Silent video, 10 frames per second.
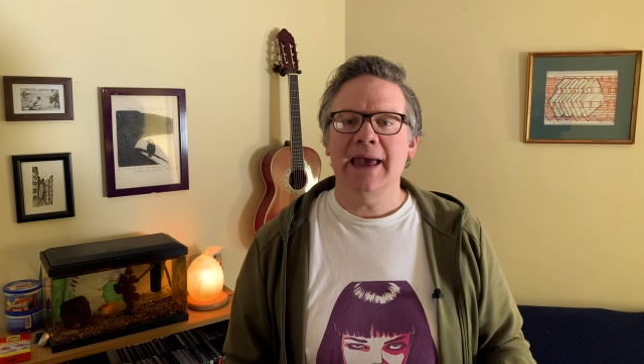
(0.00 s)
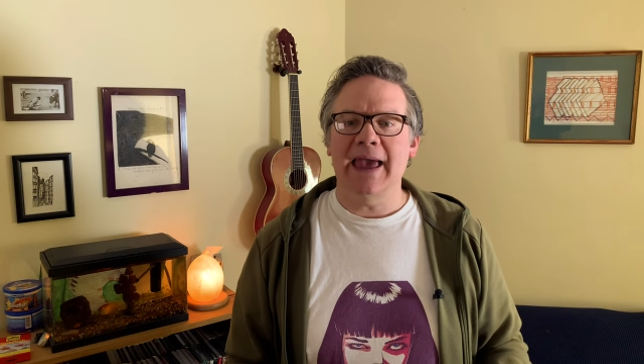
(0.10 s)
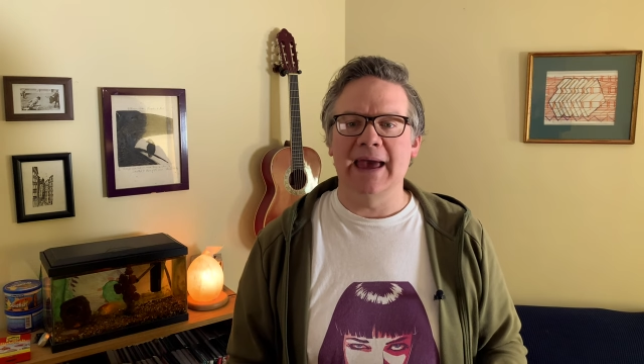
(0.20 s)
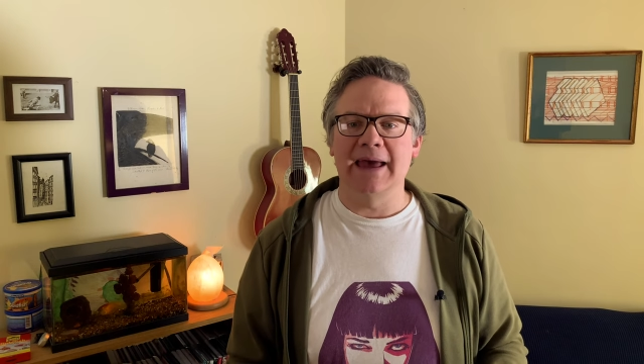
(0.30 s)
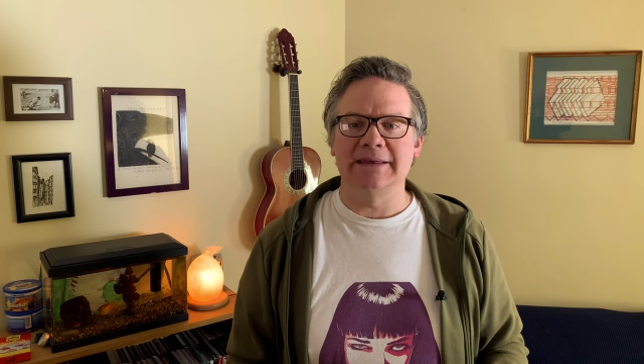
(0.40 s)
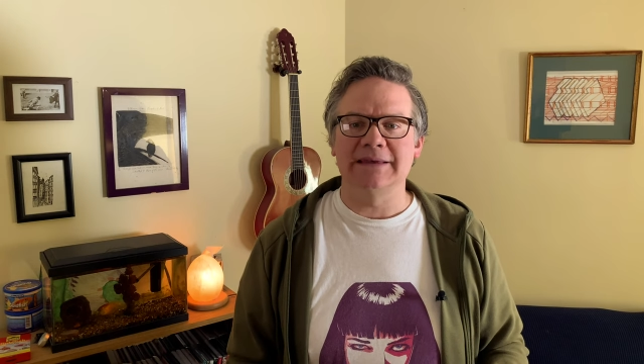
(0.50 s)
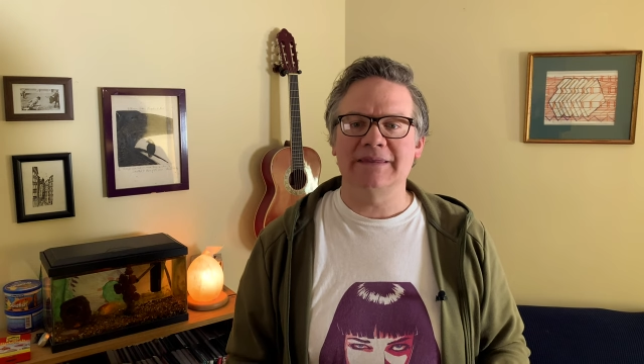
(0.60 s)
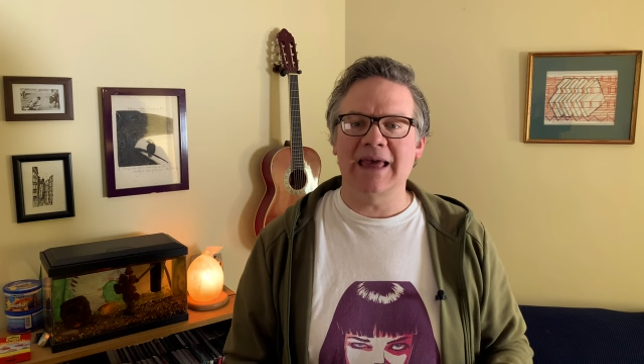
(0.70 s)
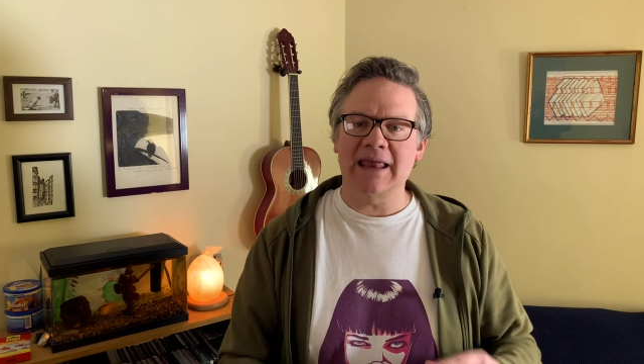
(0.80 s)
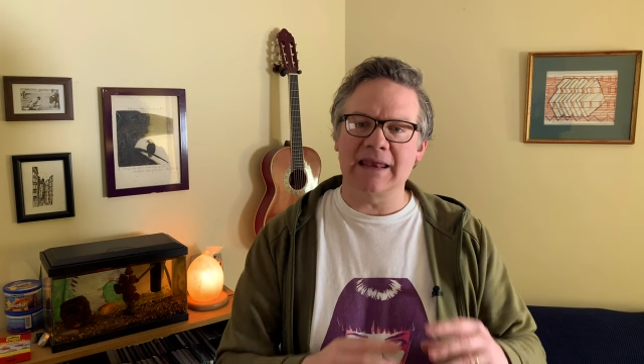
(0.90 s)
and
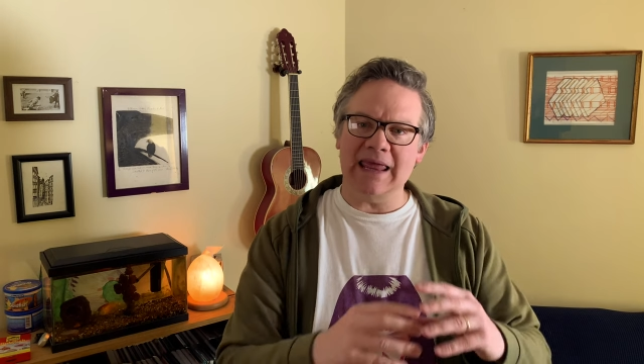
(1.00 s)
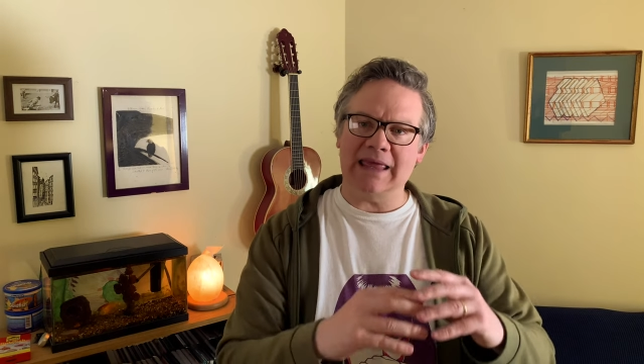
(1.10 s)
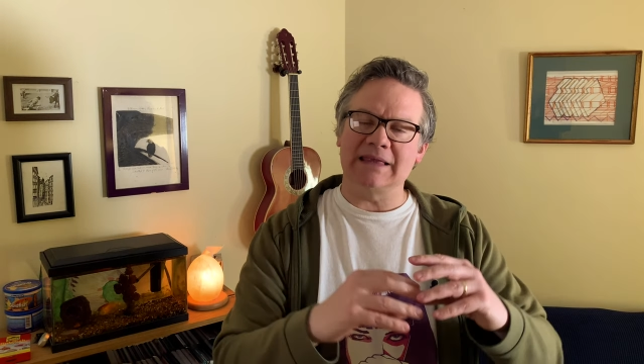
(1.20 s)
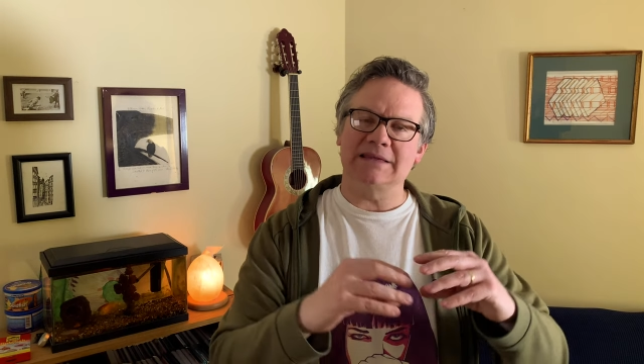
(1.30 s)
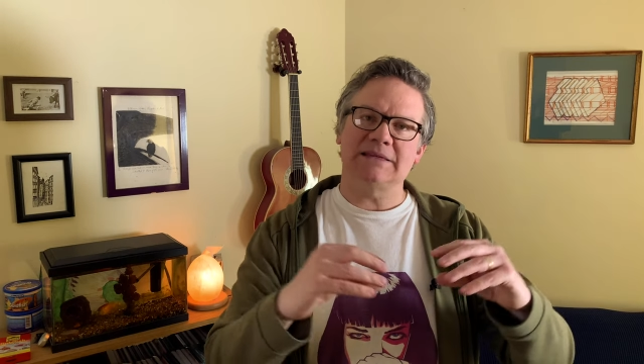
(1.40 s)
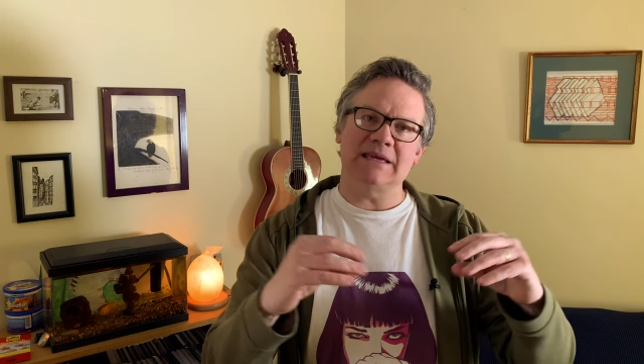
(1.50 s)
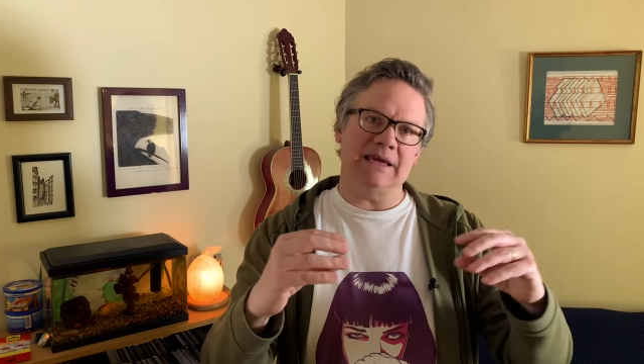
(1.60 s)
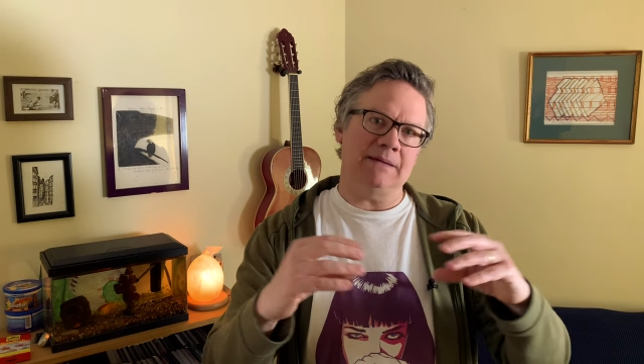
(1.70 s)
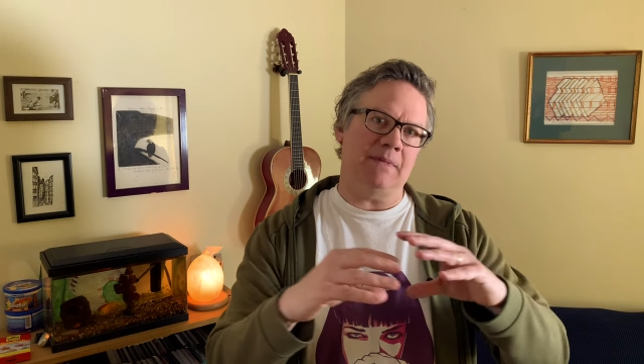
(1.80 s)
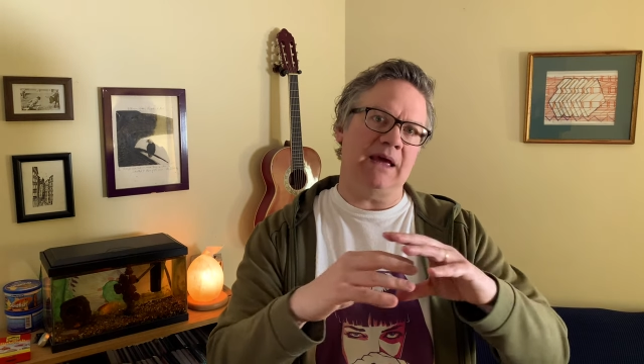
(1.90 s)
then it
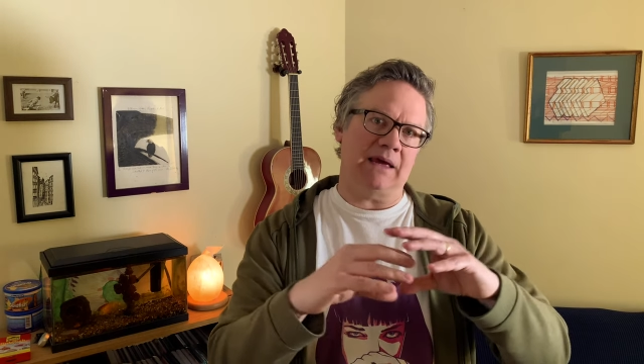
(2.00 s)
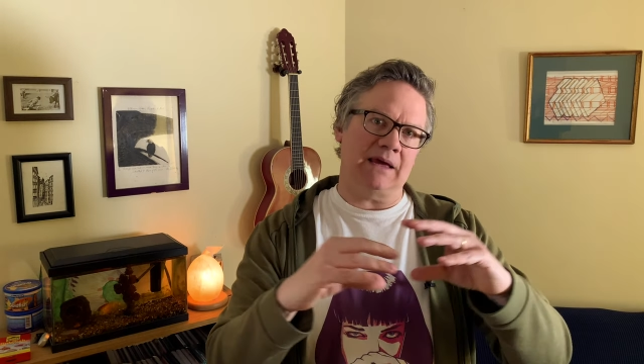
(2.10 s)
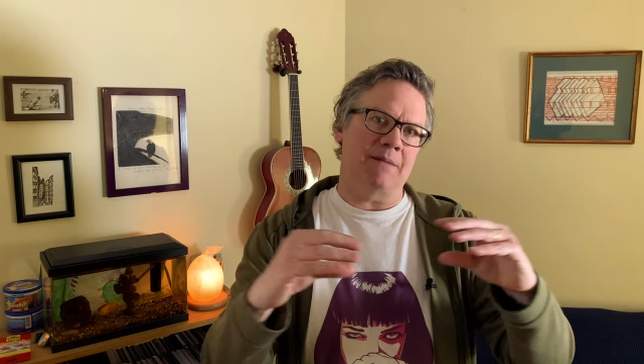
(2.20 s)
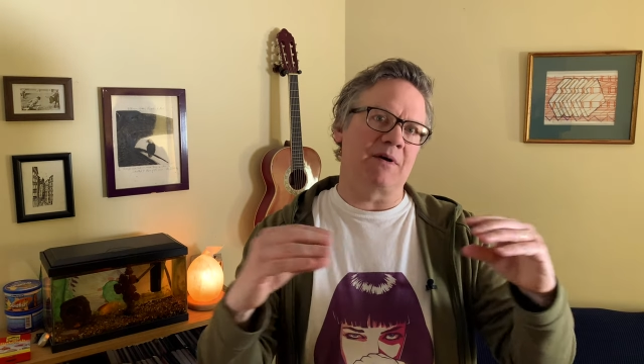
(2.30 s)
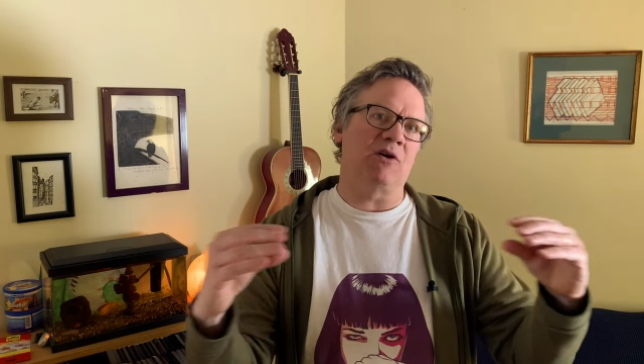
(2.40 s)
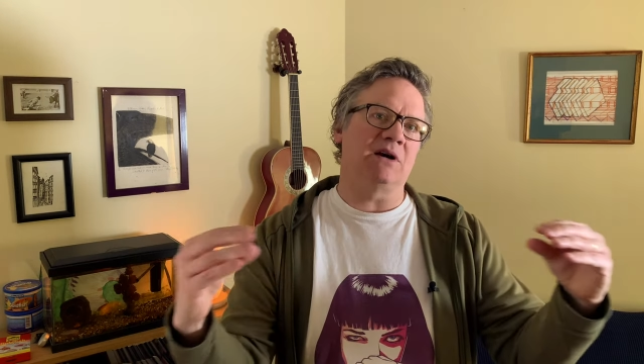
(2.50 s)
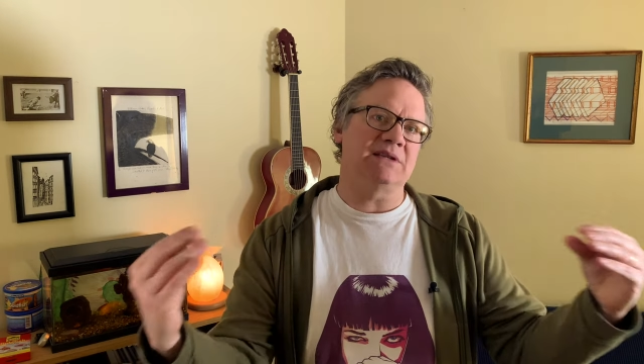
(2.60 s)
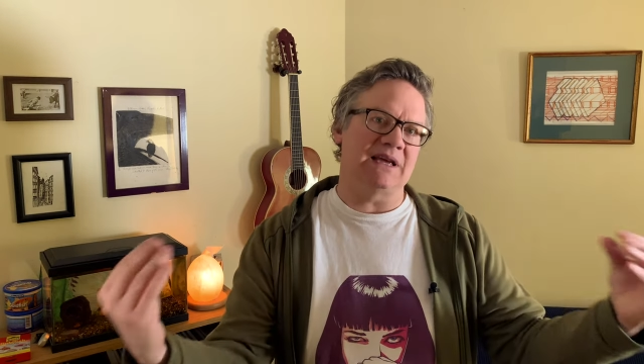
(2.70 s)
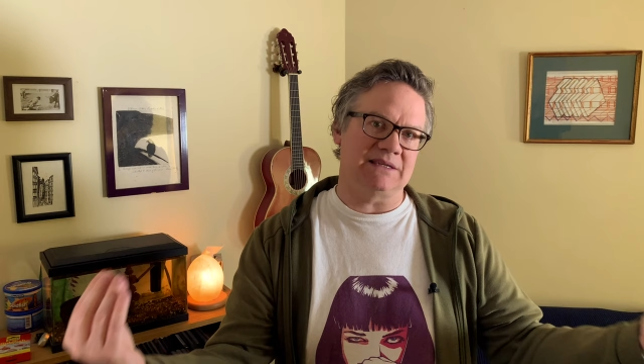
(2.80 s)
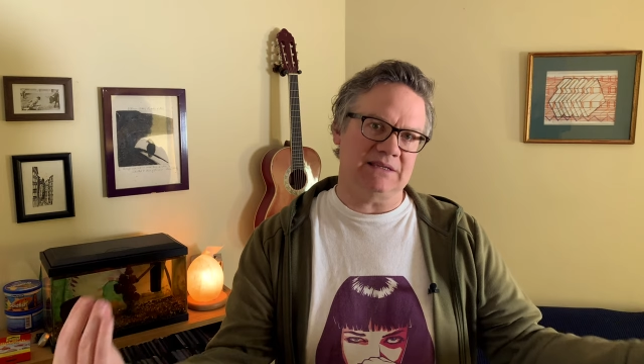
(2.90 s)
can come across
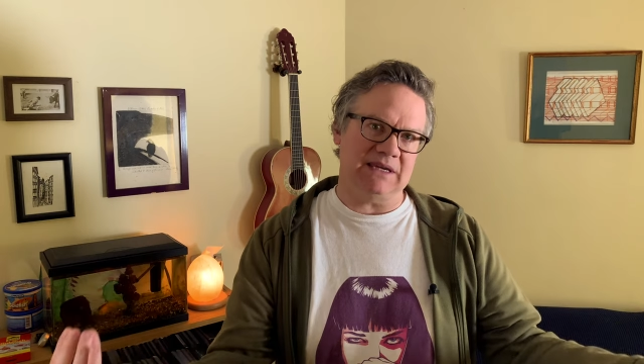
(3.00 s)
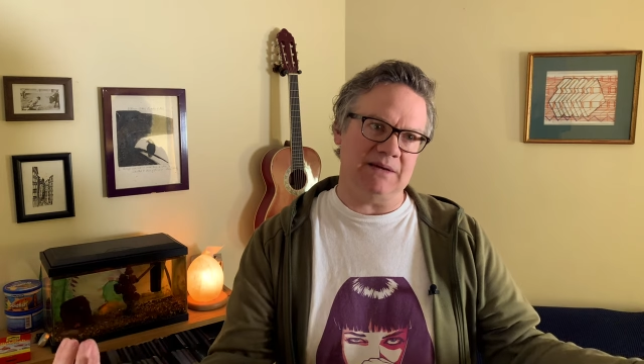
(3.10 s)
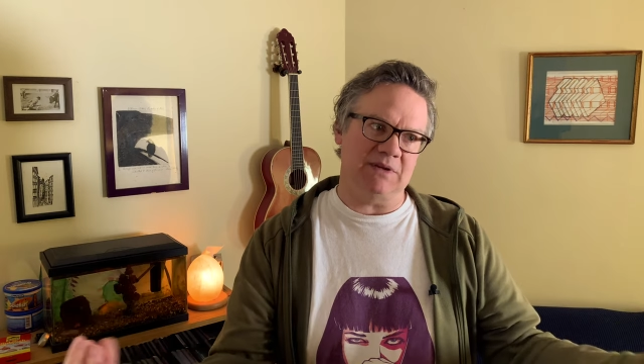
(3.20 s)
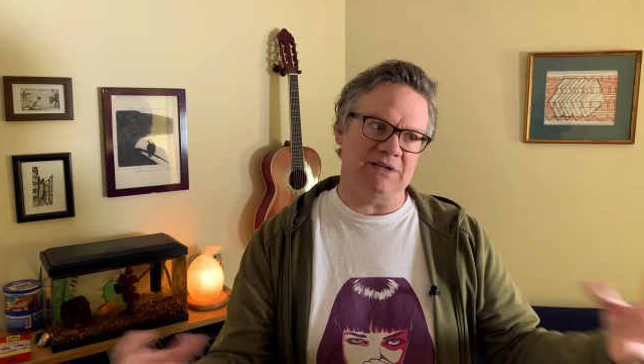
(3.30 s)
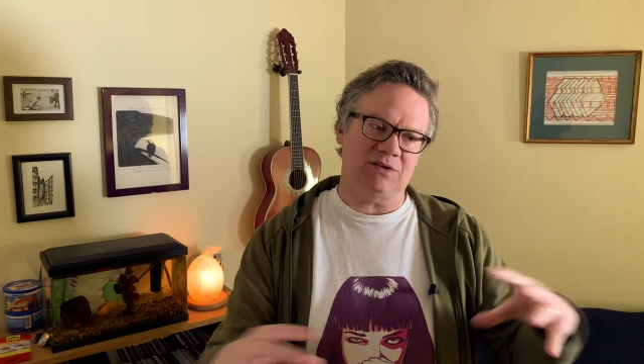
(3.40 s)
as seamless.